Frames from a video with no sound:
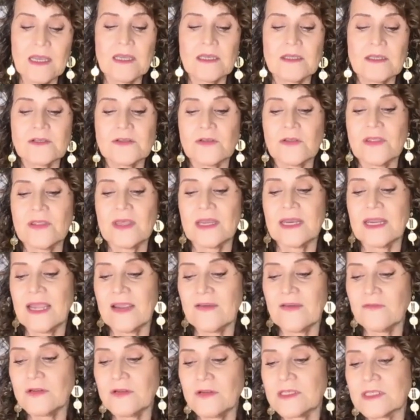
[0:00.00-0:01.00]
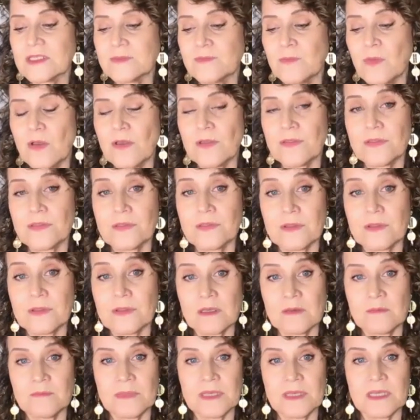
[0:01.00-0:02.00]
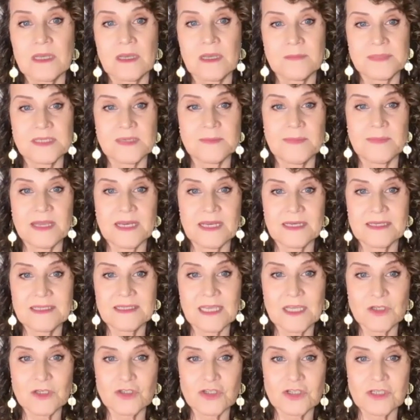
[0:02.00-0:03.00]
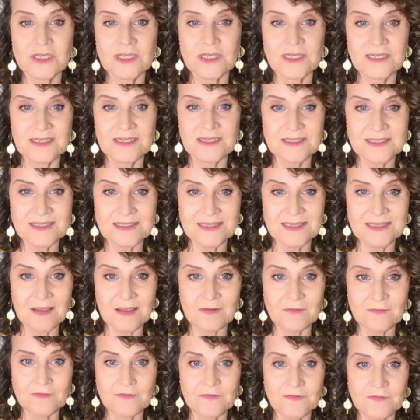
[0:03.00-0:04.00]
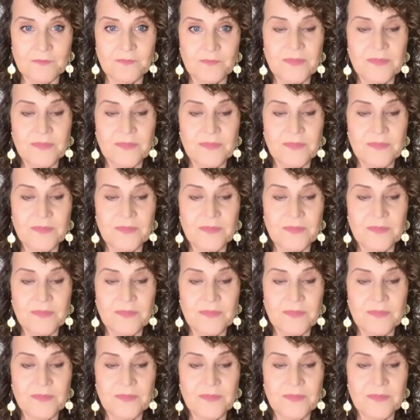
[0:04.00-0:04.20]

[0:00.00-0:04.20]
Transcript: so that every small thing becomes a meditation in itself.